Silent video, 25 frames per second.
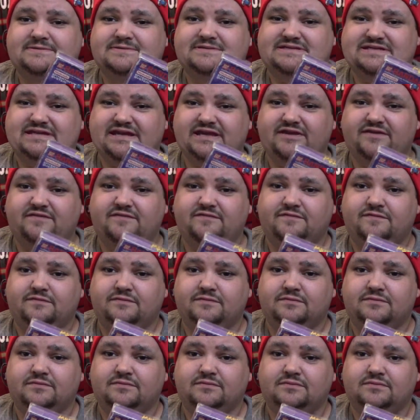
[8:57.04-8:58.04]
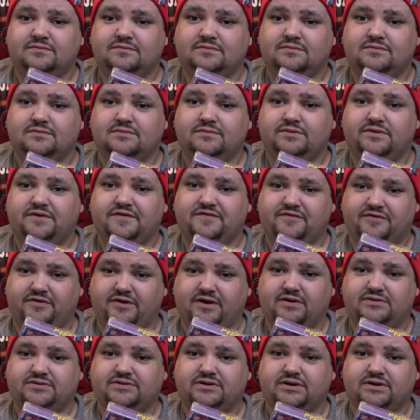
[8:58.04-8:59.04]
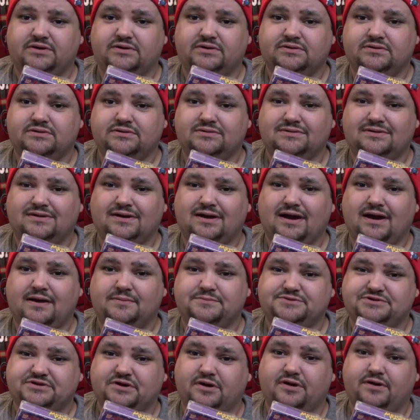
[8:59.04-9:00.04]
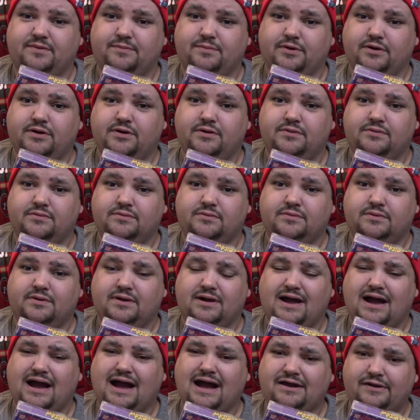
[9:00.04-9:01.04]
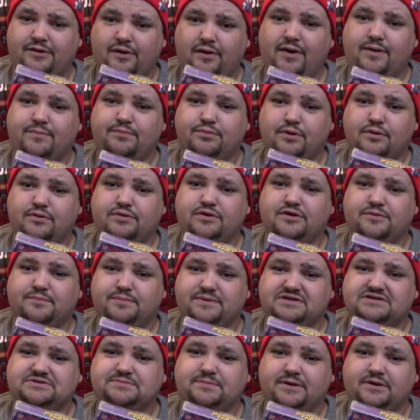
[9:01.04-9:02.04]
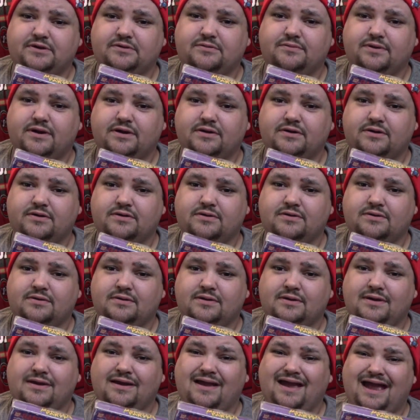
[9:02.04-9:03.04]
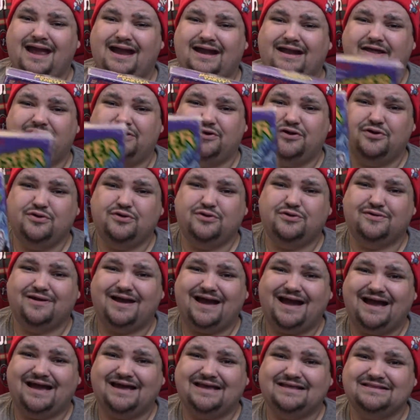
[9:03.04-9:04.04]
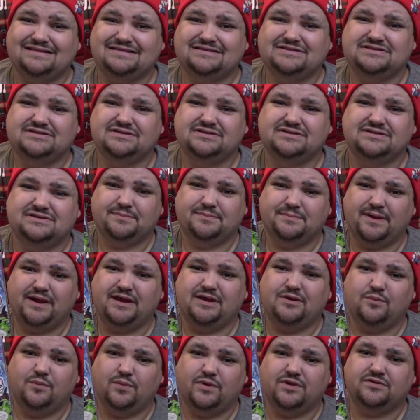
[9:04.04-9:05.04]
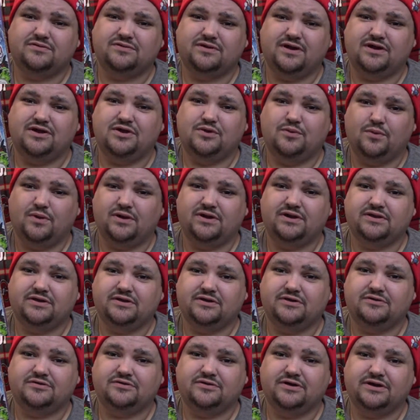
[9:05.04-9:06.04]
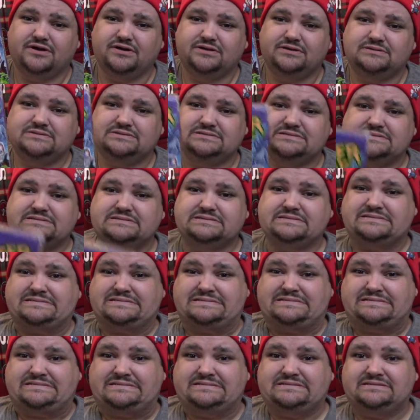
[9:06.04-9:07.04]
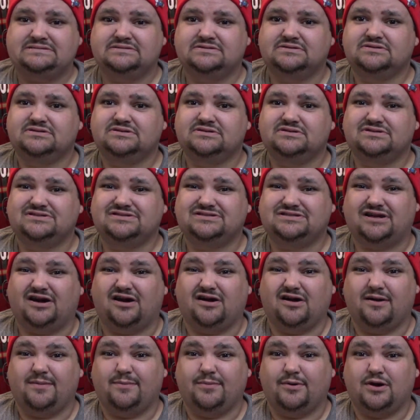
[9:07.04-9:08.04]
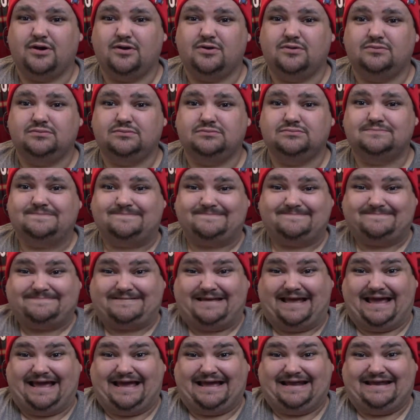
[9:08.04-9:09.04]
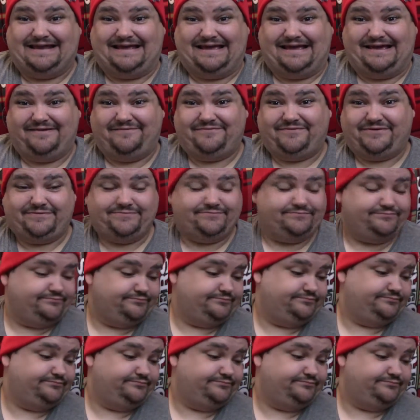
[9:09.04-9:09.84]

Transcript: Steve, if you're out there, I'm sorry, bro. I know I broke your big spender record, and I know you're eyeing this, debating whether or not you wanted it or not. Sorry, bro. Had to have it.